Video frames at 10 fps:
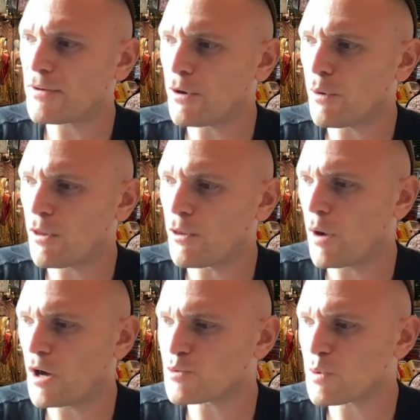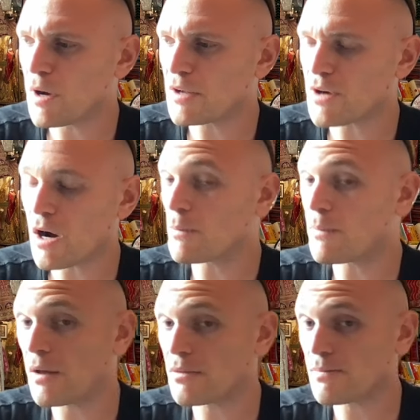You know, otherwise we might talk
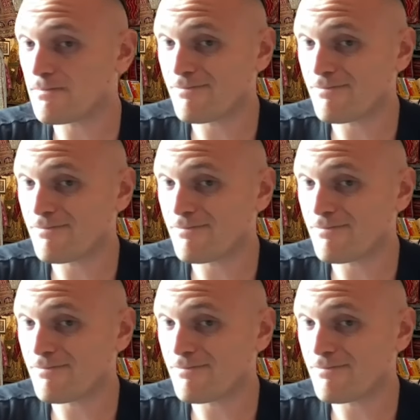about